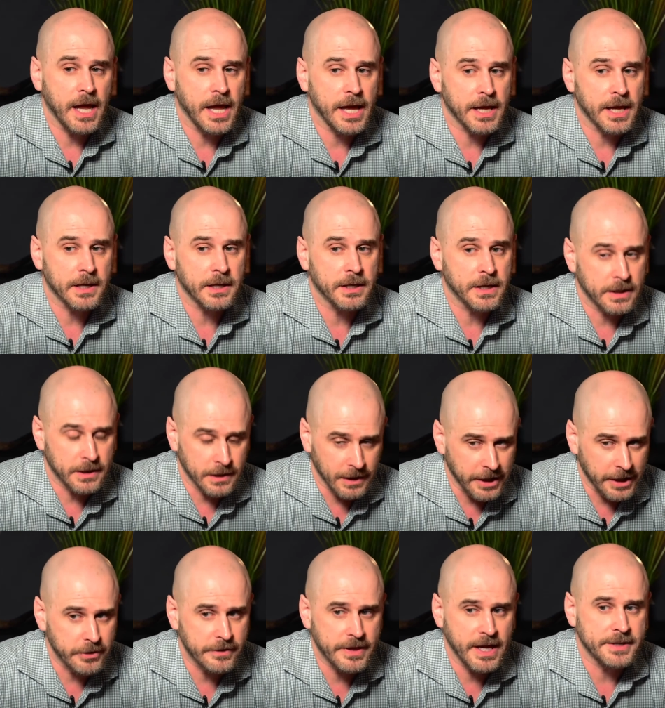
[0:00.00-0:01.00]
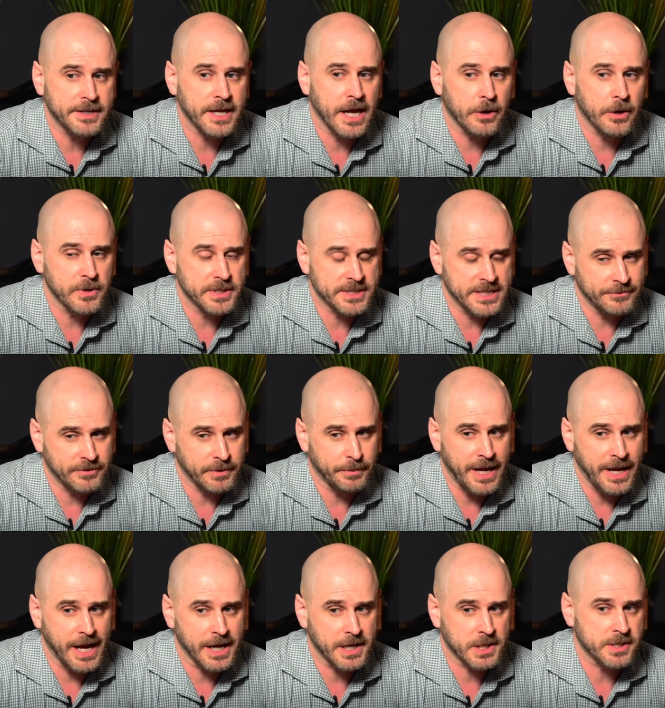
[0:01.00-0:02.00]
And later that day, I received a
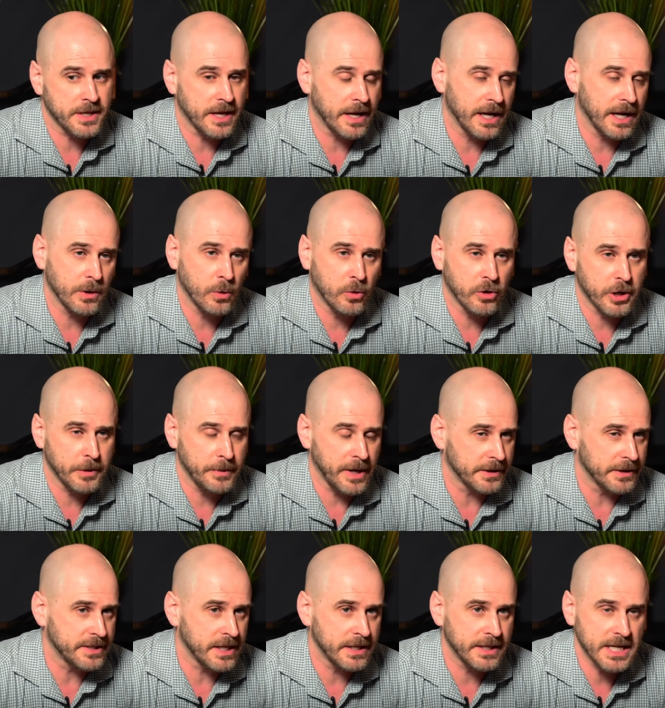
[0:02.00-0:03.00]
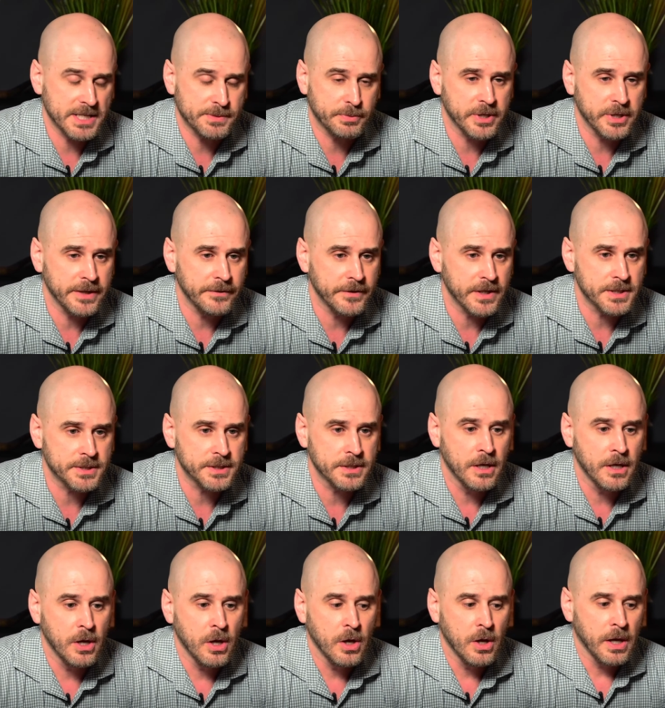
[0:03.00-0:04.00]
package that I'd ordered about ten days previous.
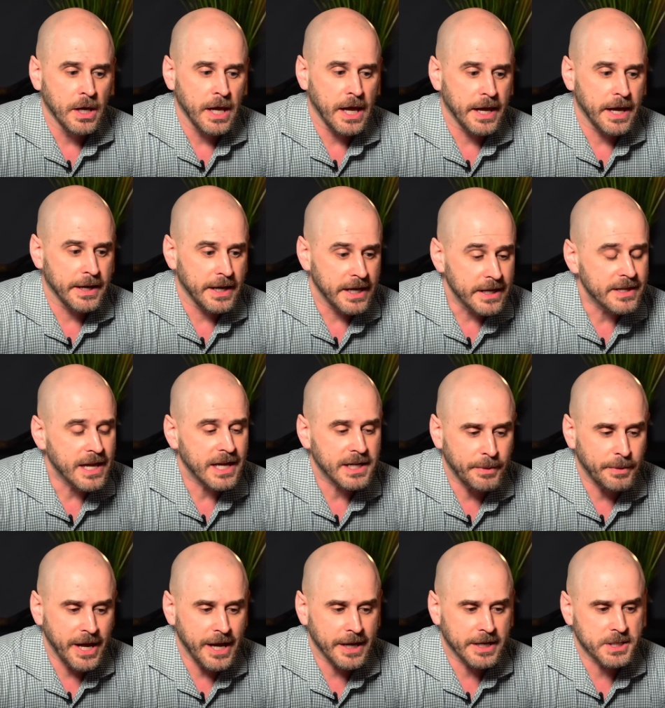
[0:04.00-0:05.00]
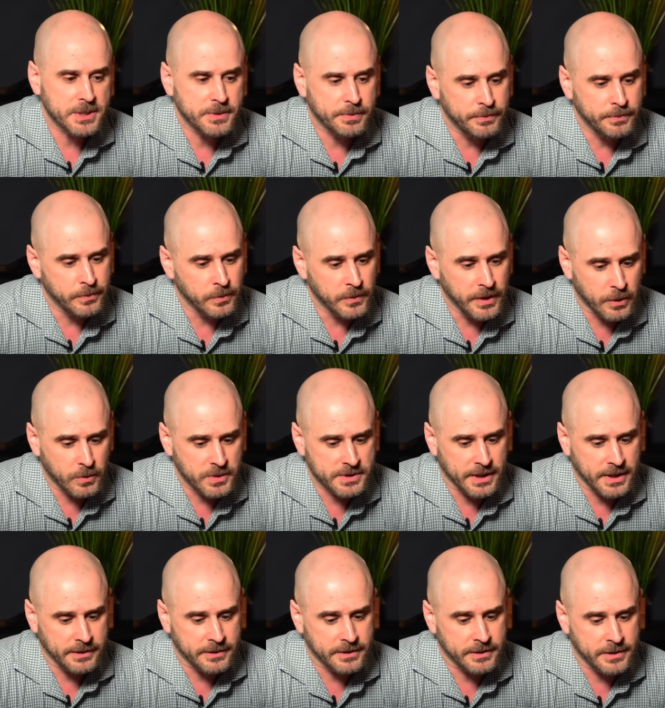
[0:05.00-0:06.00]
And in that package, there
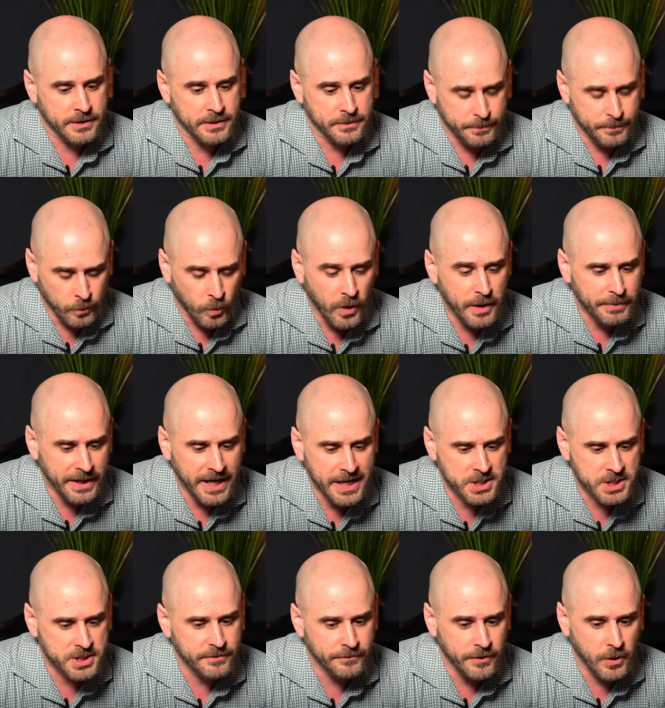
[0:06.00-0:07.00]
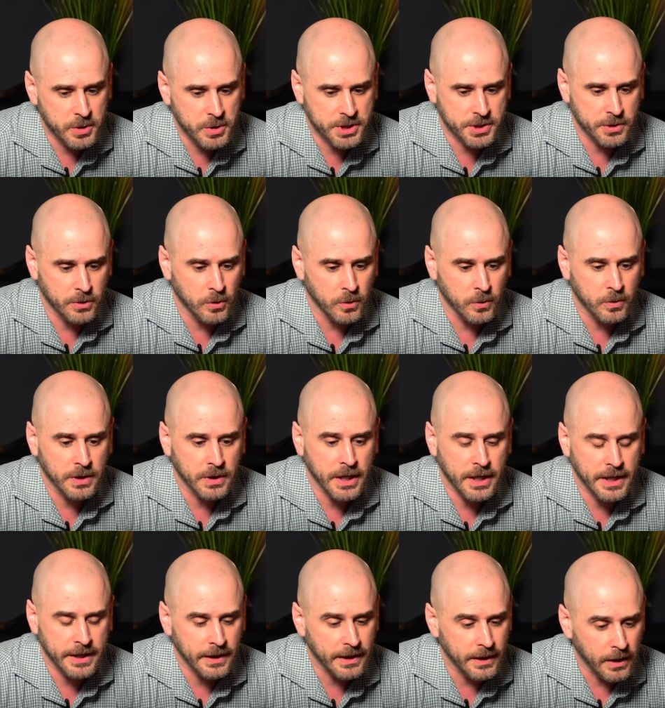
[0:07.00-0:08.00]
was a one-page devotional,
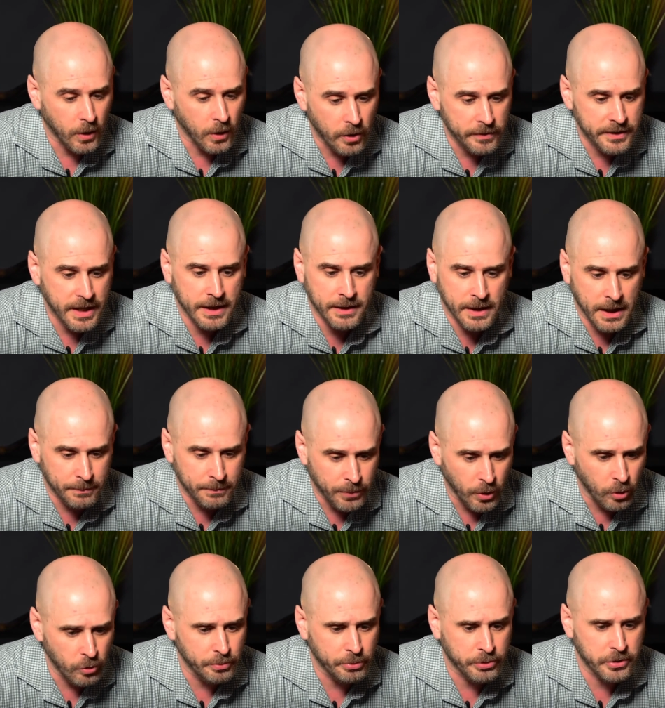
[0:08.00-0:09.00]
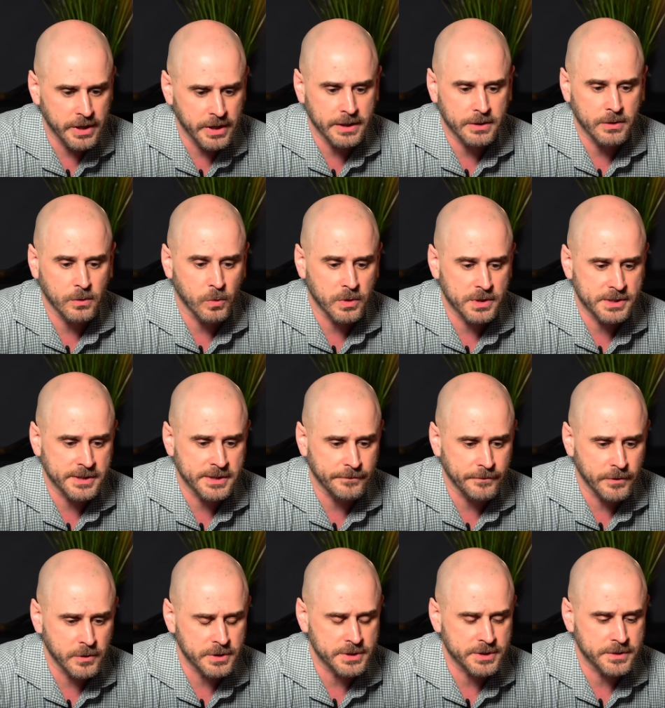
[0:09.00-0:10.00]
and on that, in bold print, was the
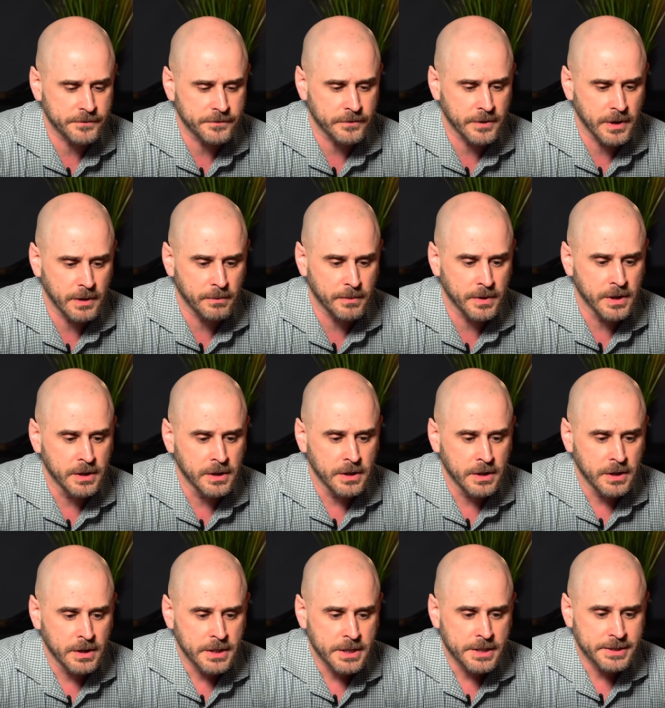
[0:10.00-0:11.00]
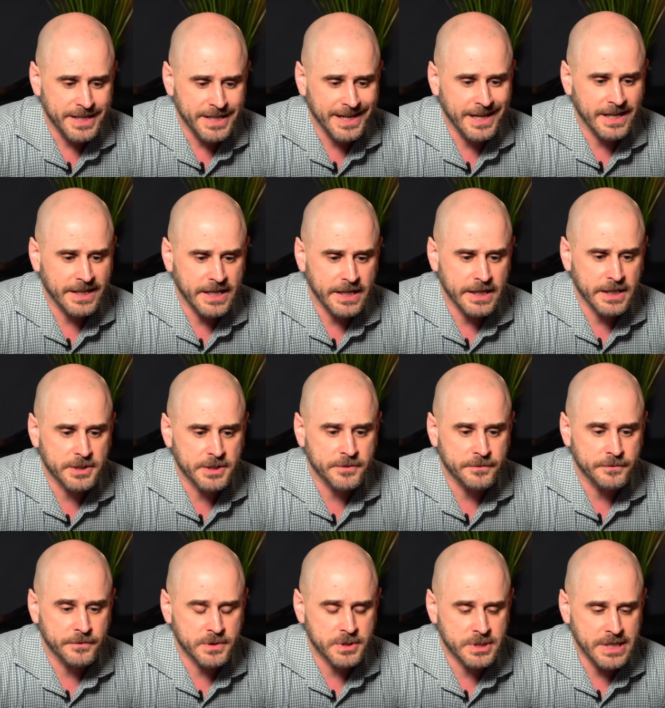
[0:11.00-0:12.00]
verse from Second
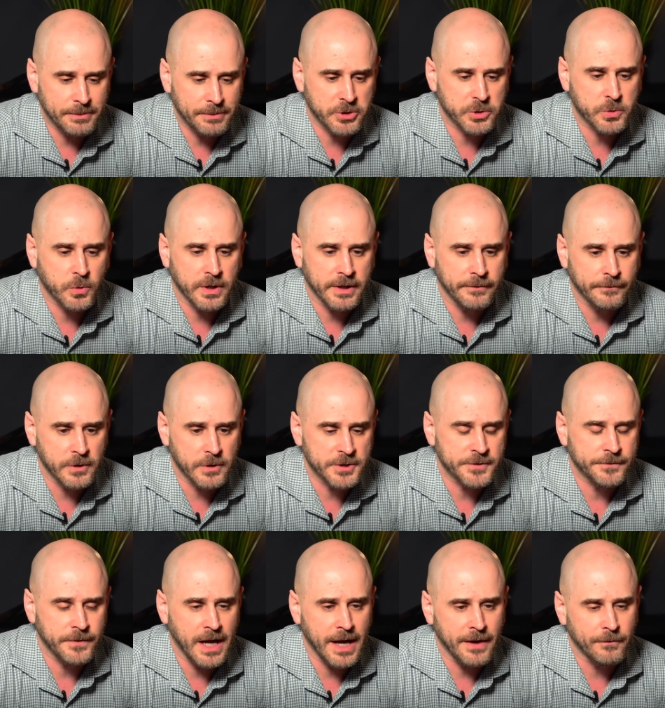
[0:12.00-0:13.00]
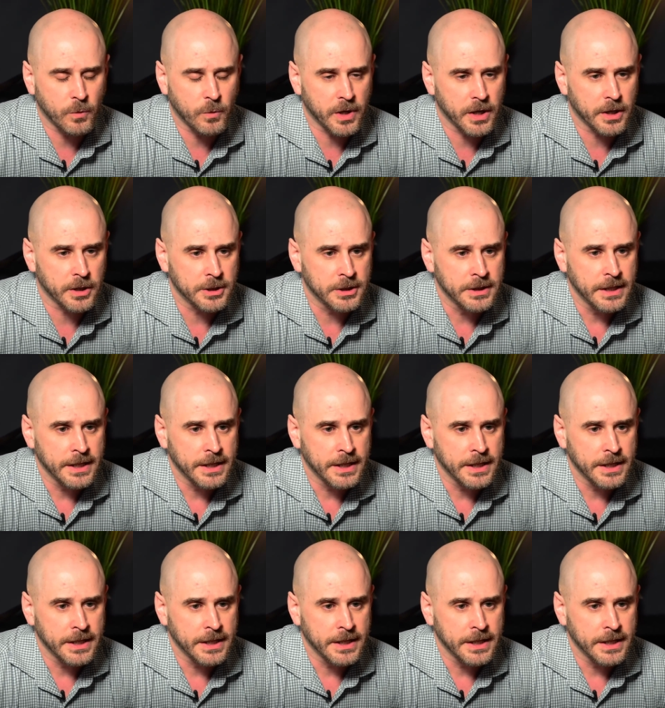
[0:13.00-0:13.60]
Kings chapter twenty, verse five, where